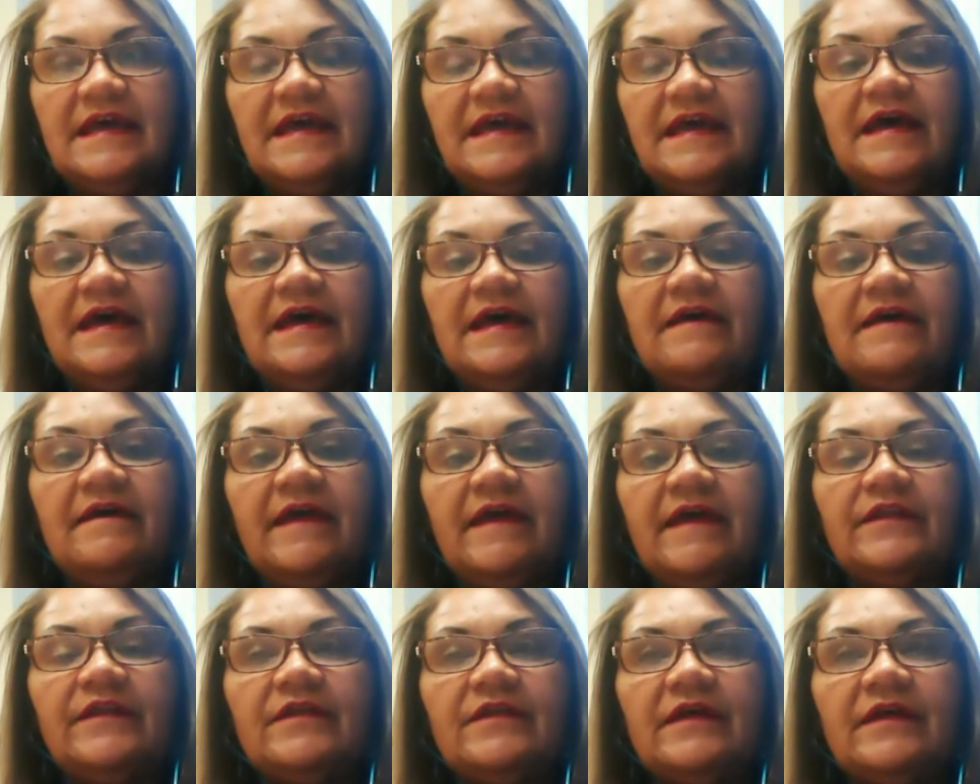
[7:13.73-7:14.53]

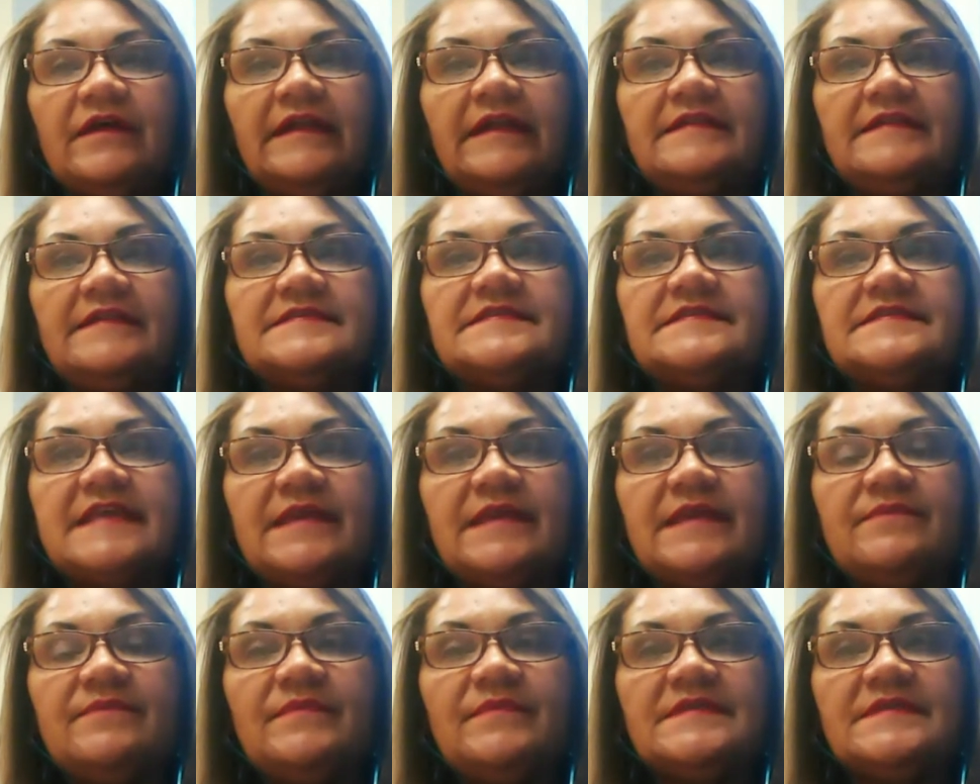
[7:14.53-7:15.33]
And the
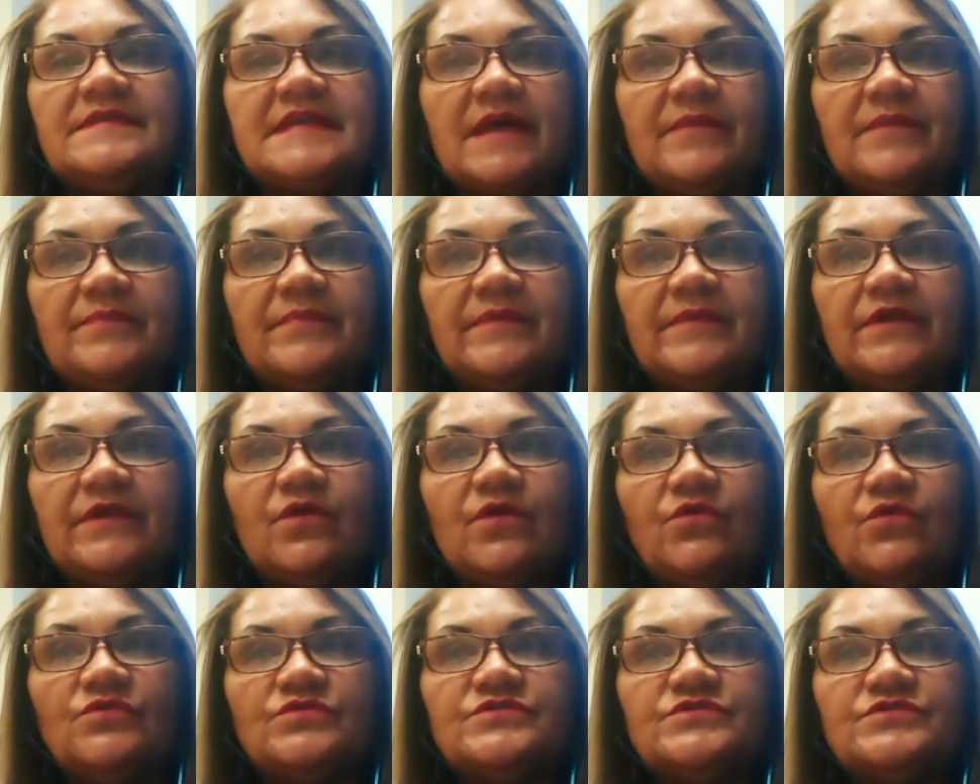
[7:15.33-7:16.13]
same is
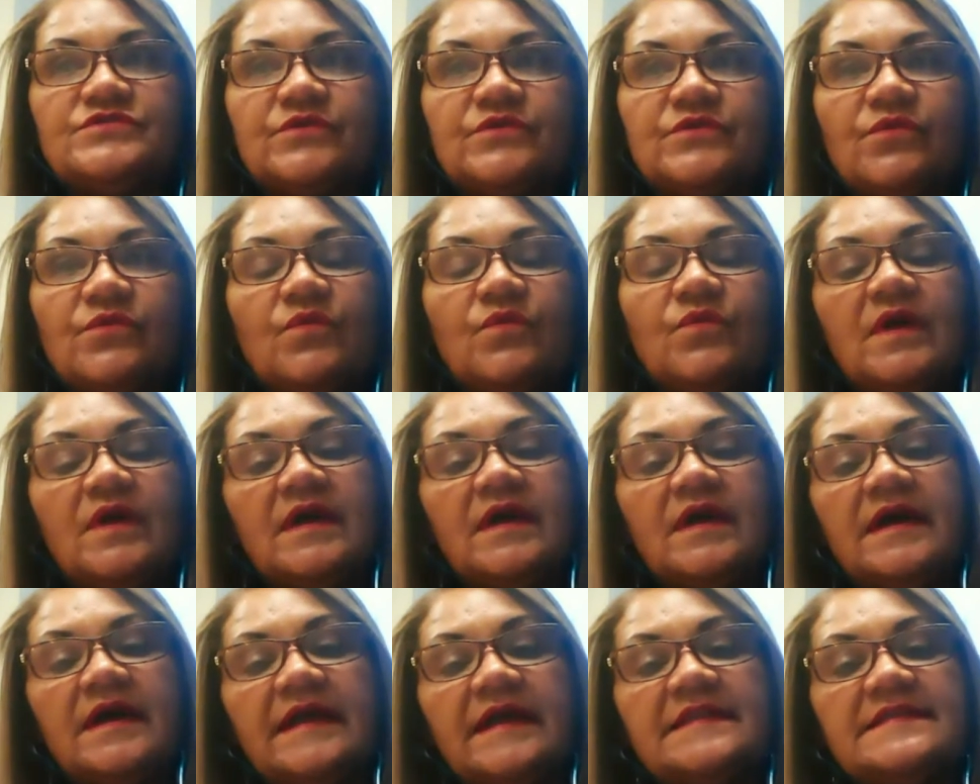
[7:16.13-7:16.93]
happening also
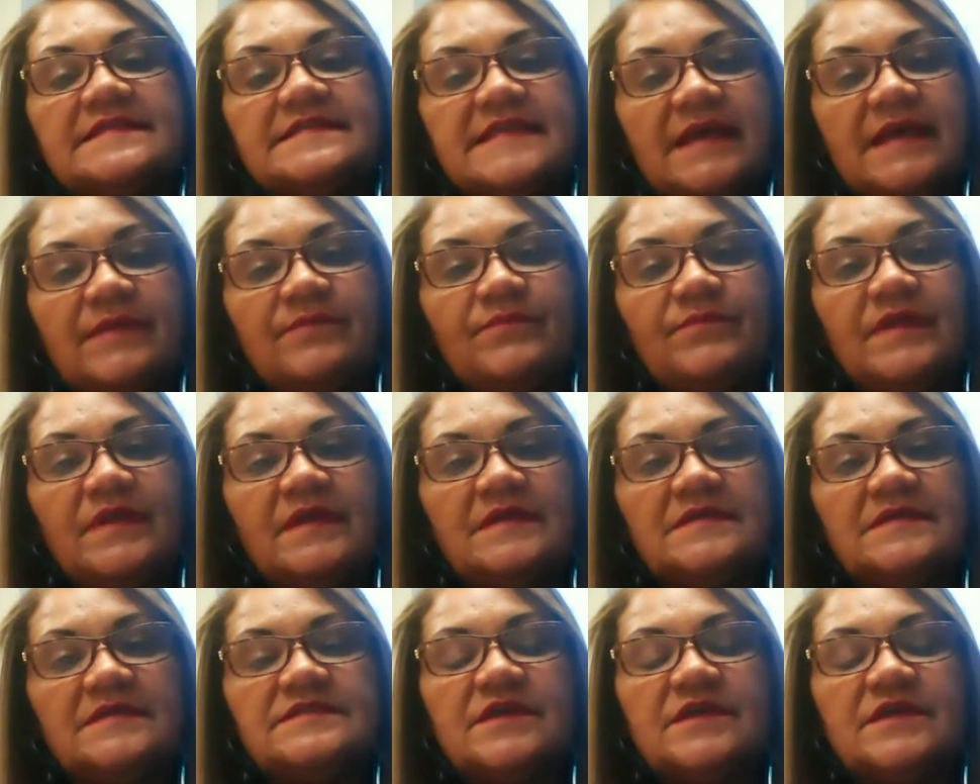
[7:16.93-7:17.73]
in
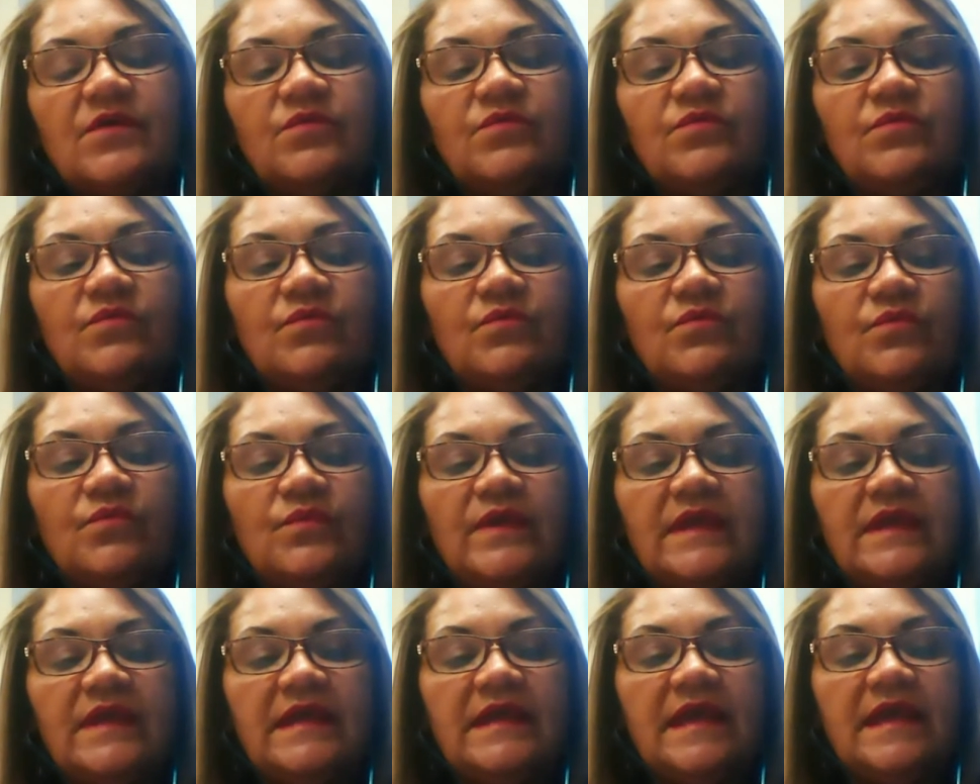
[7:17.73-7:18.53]
Zambia. So
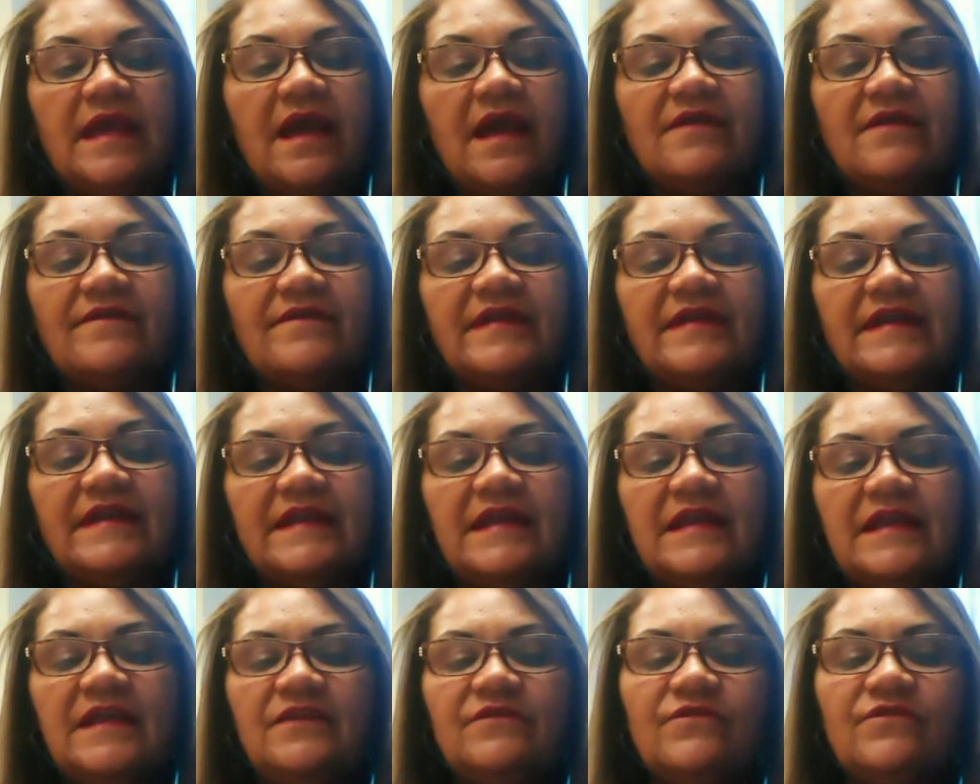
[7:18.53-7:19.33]
we are
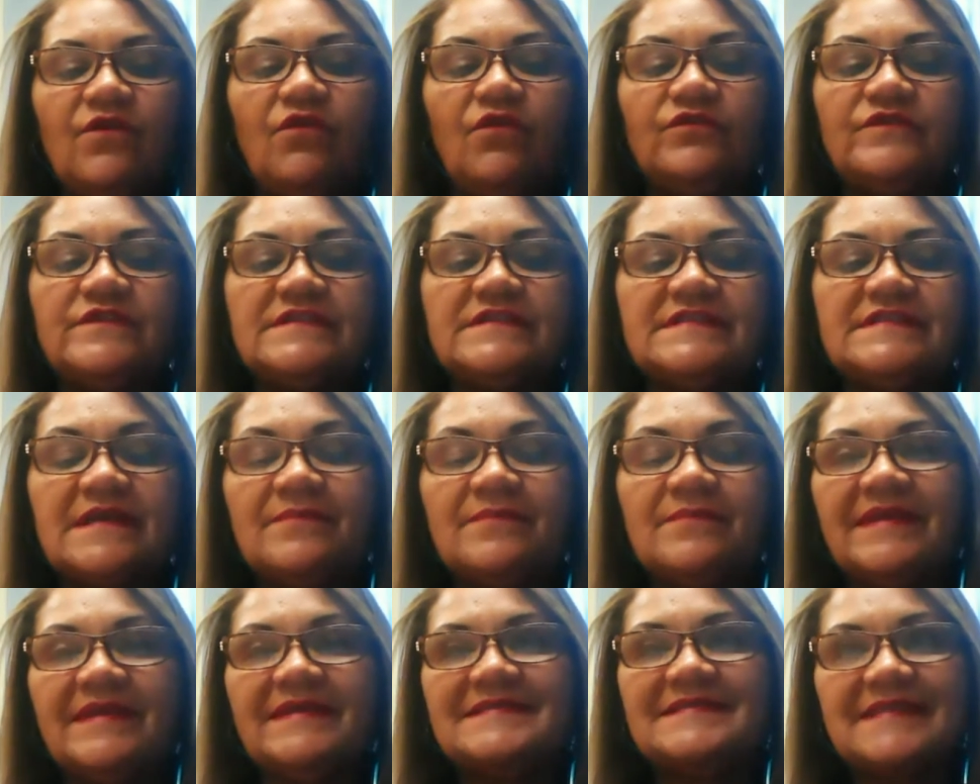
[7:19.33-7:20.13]
really involved in
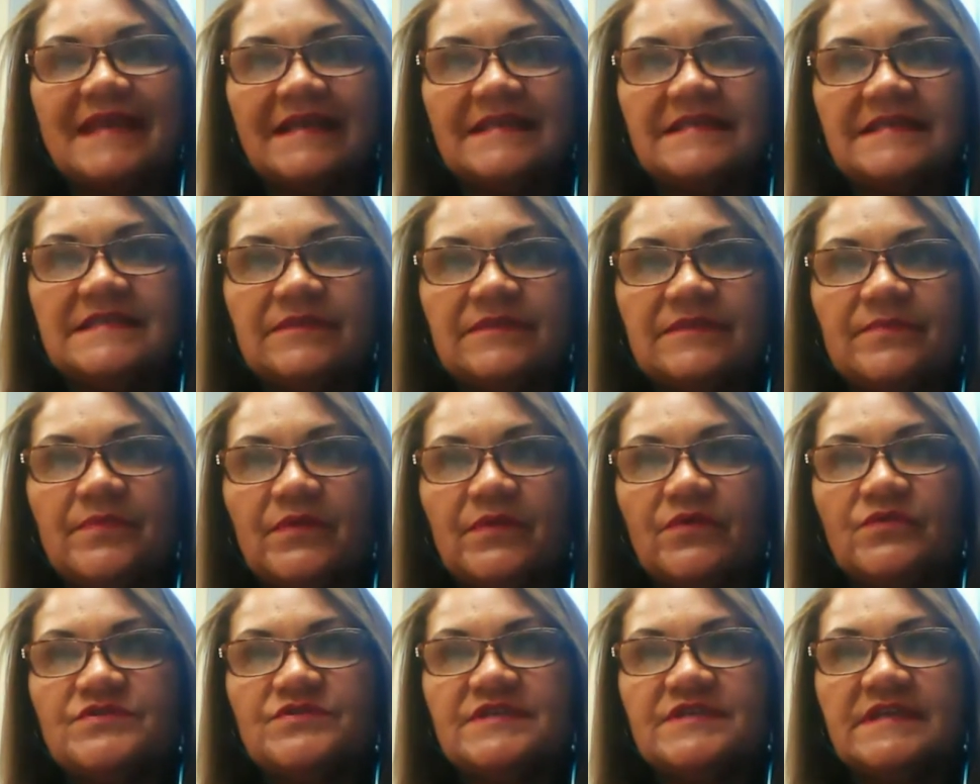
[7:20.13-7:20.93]
some exciting
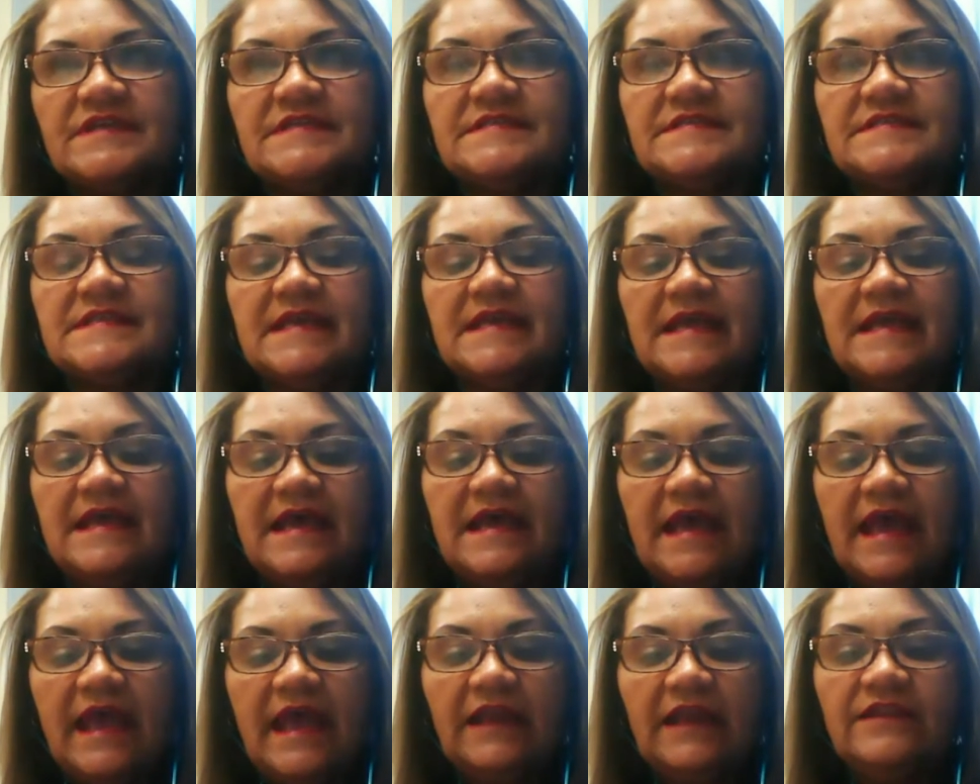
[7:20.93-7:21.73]
projects
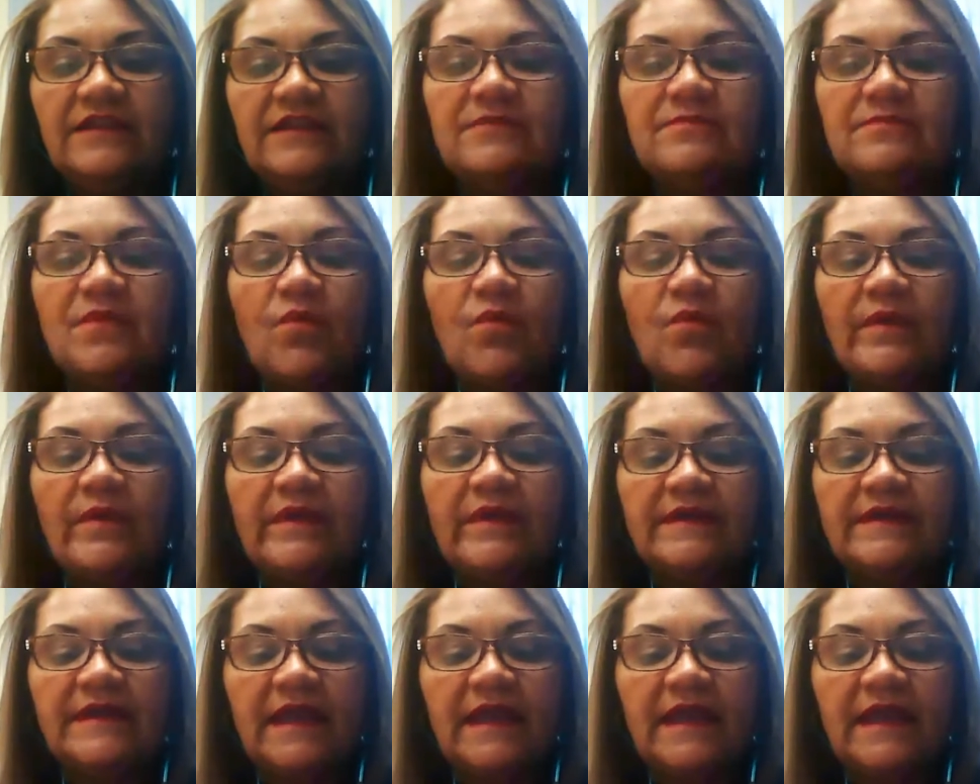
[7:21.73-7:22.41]
at the moment.